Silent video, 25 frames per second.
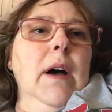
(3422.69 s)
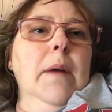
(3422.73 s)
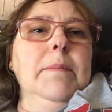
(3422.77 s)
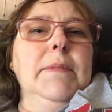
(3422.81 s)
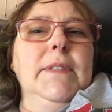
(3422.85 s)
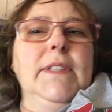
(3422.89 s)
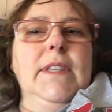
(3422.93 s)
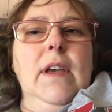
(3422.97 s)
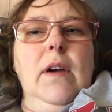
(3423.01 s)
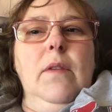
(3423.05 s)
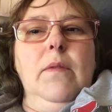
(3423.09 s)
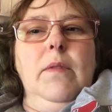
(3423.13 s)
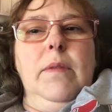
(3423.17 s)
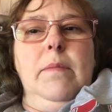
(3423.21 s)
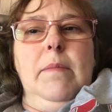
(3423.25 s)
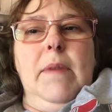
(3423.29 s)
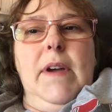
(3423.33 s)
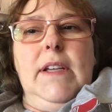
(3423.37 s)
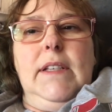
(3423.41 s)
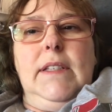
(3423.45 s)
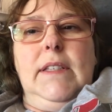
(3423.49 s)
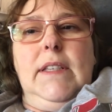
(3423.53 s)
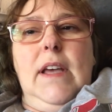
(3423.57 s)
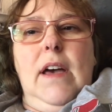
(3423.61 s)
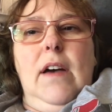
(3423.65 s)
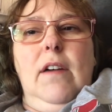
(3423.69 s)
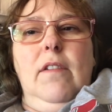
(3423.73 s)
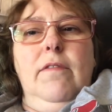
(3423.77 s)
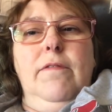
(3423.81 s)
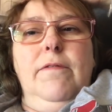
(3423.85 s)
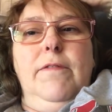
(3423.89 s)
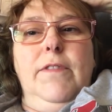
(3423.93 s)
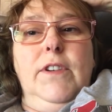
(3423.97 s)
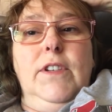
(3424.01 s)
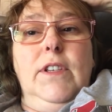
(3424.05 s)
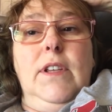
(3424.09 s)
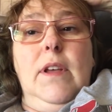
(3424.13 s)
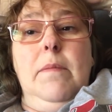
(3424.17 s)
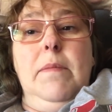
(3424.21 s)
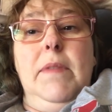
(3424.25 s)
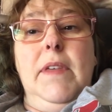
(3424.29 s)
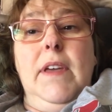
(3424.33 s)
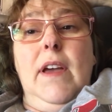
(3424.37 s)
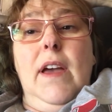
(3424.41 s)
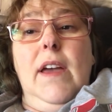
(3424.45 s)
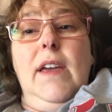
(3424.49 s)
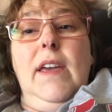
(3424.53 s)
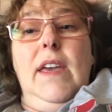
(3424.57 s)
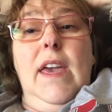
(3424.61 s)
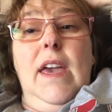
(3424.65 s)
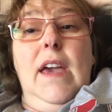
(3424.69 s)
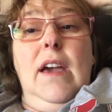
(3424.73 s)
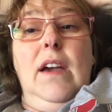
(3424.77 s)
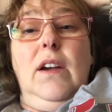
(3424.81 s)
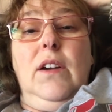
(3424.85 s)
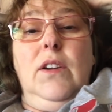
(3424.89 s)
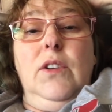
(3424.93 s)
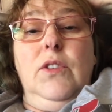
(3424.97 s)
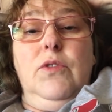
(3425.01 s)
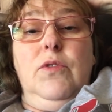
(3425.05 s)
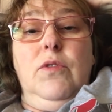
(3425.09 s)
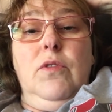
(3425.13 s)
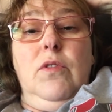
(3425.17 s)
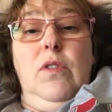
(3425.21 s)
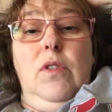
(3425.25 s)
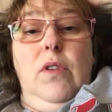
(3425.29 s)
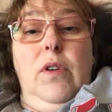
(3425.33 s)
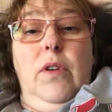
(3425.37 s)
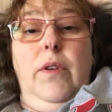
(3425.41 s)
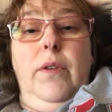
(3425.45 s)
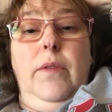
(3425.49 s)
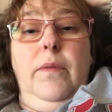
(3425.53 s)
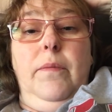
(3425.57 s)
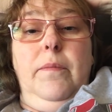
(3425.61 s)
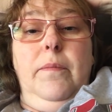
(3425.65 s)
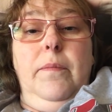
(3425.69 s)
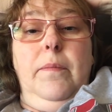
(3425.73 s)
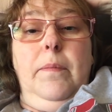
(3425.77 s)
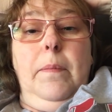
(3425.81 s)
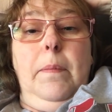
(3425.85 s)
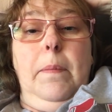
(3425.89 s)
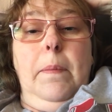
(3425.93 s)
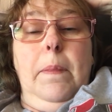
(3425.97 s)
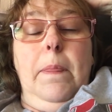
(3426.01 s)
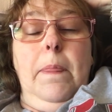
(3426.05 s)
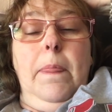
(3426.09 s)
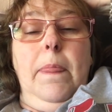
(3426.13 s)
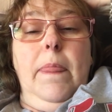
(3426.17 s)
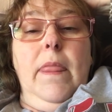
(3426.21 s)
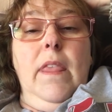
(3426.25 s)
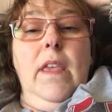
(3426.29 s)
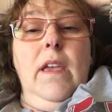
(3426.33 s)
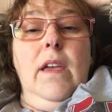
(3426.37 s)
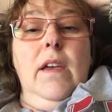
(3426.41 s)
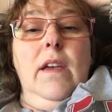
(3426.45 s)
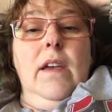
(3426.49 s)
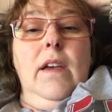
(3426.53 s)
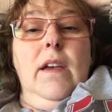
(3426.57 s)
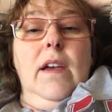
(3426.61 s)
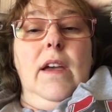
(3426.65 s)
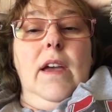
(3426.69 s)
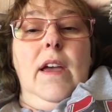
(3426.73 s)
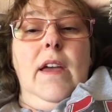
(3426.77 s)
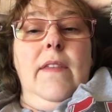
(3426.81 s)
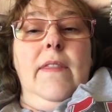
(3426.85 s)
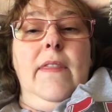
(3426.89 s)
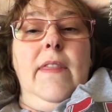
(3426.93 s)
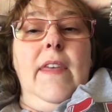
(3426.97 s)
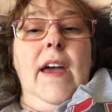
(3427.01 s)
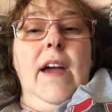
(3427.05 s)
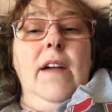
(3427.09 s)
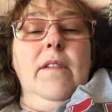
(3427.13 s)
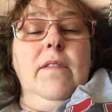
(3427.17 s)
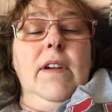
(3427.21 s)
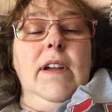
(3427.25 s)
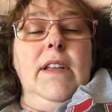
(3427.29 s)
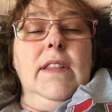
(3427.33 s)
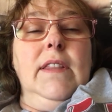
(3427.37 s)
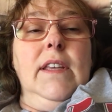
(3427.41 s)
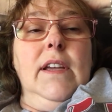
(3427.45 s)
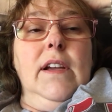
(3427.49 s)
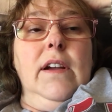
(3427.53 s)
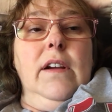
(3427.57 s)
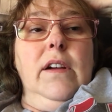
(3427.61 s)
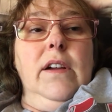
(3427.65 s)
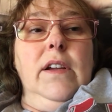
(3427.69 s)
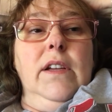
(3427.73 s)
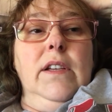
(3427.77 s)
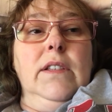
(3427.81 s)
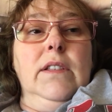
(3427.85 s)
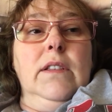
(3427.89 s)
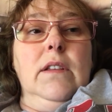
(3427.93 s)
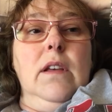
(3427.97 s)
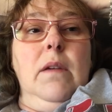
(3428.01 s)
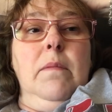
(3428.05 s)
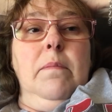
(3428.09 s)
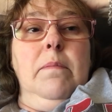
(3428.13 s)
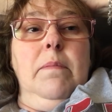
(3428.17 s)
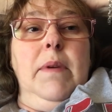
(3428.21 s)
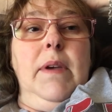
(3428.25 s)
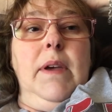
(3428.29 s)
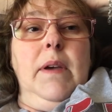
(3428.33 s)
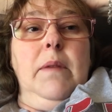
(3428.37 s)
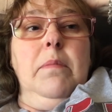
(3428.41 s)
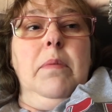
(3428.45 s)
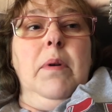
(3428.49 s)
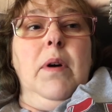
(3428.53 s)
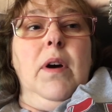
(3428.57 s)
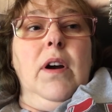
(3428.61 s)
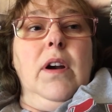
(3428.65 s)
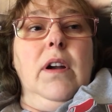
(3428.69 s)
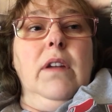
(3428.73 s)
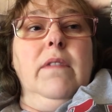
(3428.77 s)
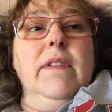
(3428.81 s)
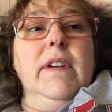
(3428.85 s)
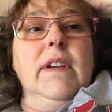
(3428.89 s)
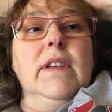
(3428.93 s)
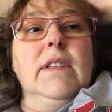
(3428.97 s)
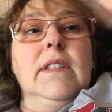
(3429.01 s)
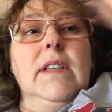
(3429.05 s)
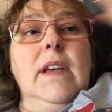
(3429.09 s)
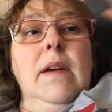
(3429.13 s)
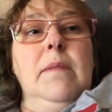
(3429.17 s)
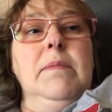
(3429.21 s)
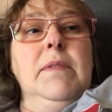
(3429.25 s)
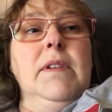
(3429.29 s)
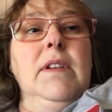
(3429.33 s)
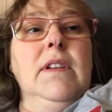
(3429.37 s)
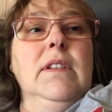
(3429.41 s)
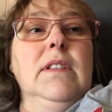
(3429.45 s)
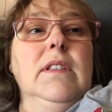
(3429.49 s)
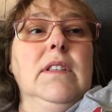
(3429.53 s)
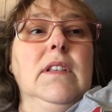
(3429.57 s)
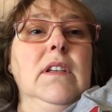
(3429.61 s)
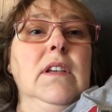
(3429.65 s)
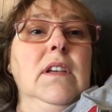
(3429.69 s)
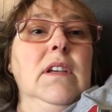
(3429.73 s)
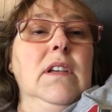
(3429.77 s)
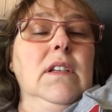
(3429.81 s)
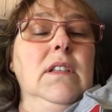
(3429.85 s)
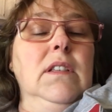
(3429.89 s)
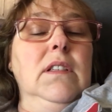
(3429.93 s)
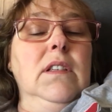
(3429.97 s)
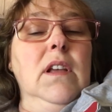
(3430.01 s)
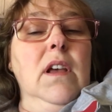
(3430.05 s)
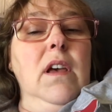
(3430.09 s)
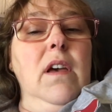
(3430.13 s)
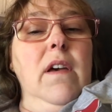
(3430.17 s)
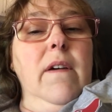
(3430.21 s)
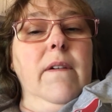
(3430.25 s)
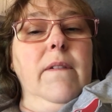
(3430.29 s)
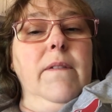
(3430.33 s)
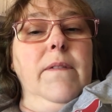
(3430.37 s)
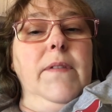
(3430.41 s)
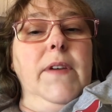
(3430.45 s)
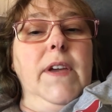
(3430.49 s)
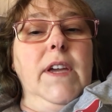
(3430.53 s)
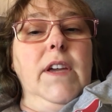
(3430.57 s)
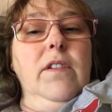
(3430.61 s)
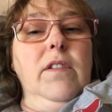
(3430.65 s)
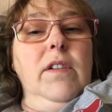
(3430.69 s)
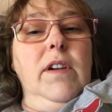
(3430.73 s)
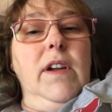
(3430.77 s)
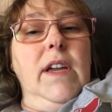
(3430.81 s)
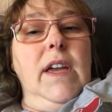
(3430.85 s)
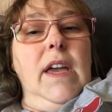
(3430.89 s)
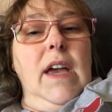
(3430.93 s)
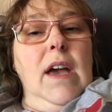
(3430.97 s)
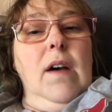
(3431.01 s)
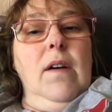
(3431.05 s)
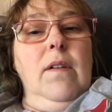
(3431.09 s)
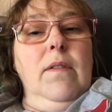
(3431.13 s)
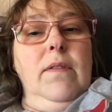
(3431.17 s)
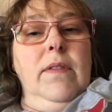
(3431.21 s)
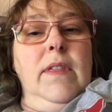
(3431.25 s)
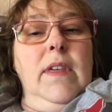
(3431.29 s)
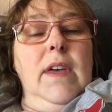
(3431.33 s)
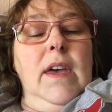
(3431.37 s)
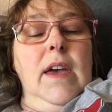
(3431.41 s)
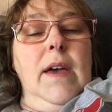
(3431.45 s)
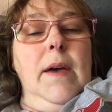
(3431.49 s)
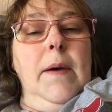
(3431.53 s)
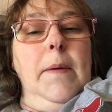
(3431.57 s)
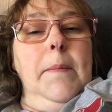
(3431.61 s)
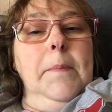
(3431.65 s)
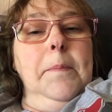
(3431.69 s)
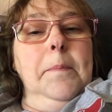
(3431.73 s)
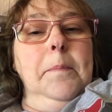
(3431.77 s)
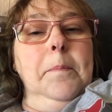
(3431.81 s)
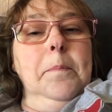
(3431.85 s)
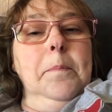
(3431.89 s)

upset with myself for something I can't control. And that right there is a big part of acceptance is figuring out that